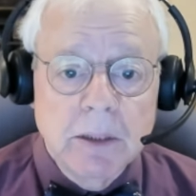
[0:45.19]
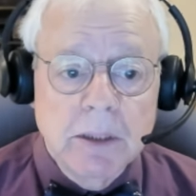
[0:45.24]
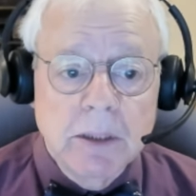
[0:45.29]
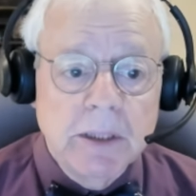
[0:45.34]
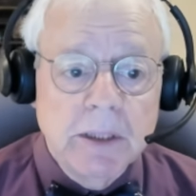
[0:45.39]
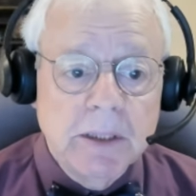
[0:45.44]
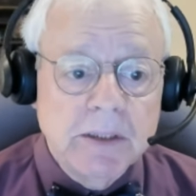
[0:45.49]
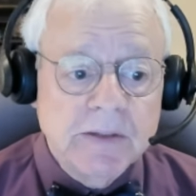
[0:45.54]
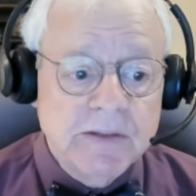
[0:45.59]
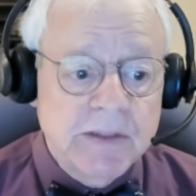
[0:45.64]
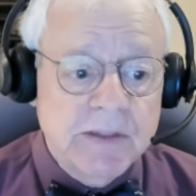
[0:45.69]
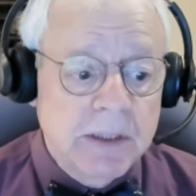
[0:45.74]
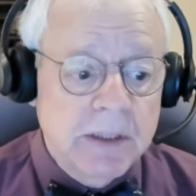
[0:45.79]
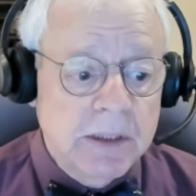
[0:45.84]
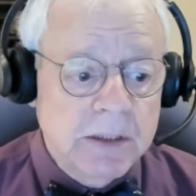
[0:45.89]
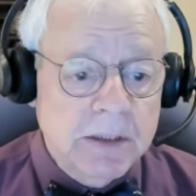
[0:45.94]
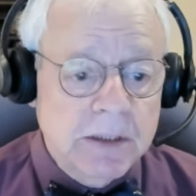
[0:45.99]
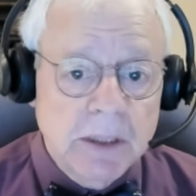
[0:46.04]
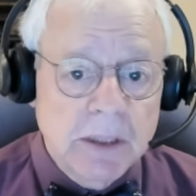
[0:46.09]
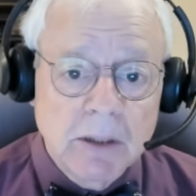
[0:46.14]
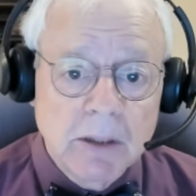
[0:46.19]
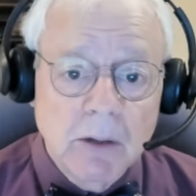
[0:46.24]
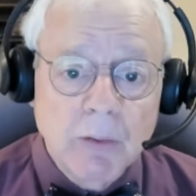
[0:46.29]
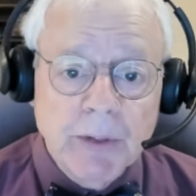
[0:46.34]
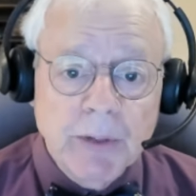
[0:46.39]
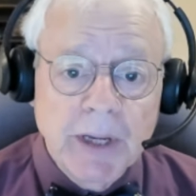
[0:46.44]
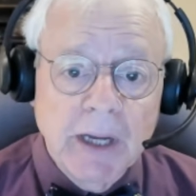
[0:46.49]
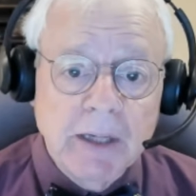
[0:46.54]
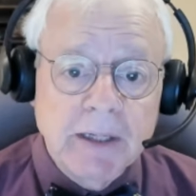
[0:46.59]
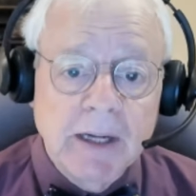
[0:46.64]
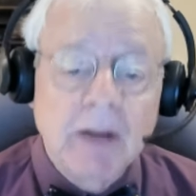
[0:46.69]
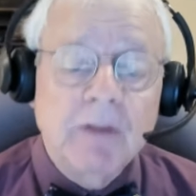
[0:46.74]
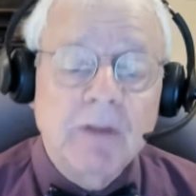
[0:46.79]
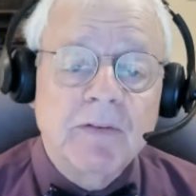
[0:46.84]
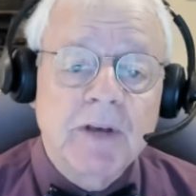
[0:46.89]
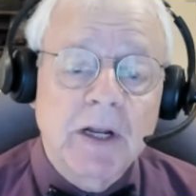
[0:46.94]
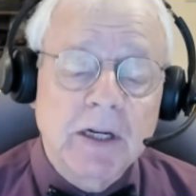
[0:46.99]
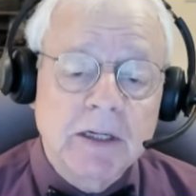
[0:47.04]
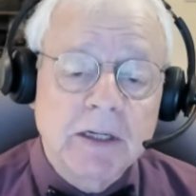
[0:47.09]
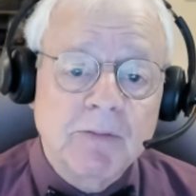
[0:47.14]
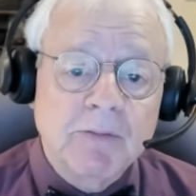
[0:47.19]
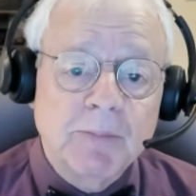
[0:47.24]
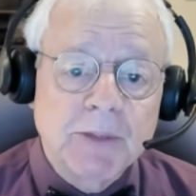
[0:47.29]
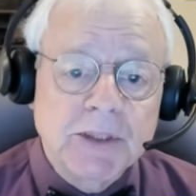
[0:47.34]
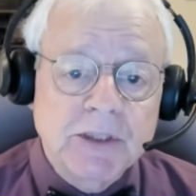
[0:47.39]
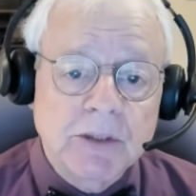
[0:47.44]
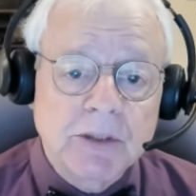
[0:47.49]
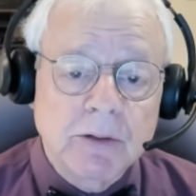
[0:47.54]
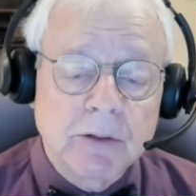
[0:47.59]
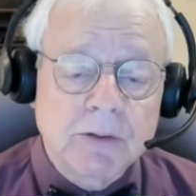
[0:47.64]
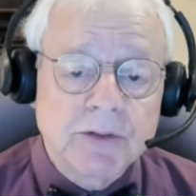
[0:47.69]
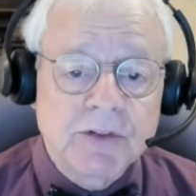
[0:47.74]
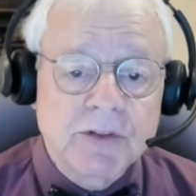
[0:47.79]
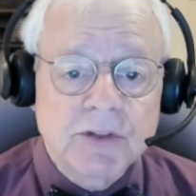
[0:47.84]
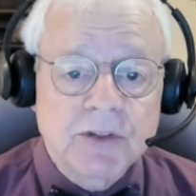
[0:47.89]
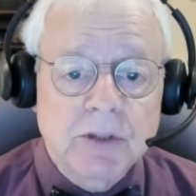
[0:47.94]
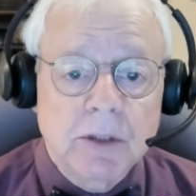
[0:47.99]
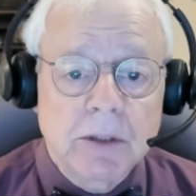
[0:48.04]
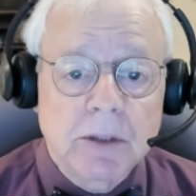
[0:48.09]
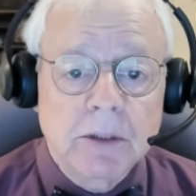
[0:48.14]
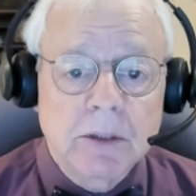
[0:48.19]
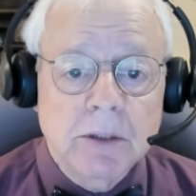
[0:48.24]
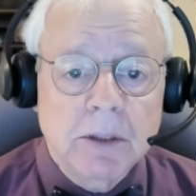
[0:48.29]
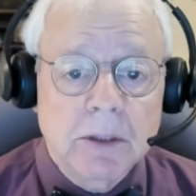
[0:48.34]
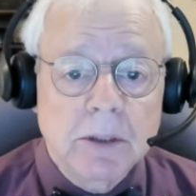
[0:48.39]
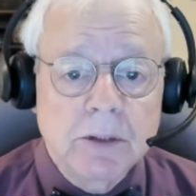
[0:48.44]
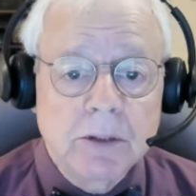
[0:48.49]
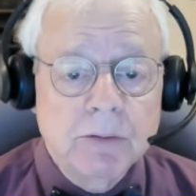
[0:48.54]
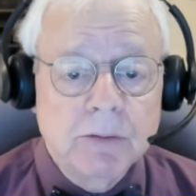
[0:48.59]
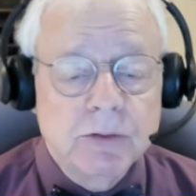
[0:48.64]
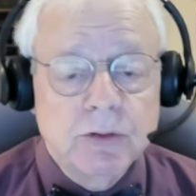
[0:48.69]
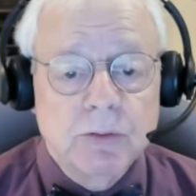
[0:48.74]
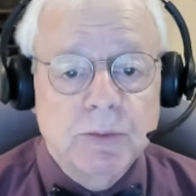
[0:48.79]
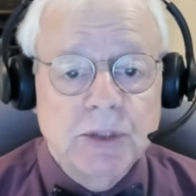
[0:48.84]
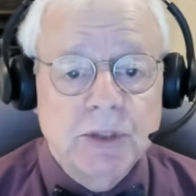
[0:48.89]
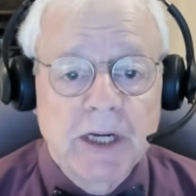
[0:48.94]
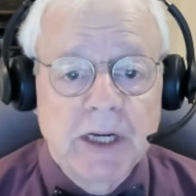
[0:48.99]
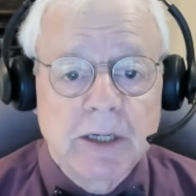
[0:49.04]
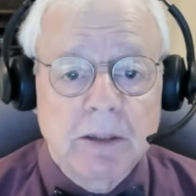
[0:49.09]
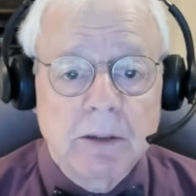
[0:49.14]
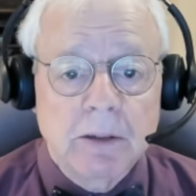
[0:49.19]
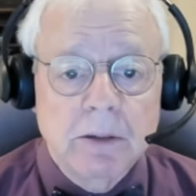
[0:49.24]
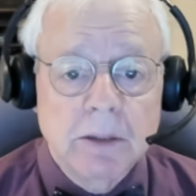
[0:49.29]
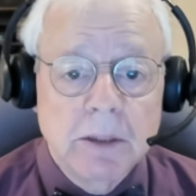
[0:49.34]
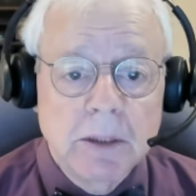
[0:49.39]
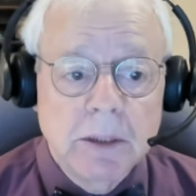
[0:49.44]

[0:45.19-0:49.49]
he said, "Okay, now you've got enough material to start a YouTube channel."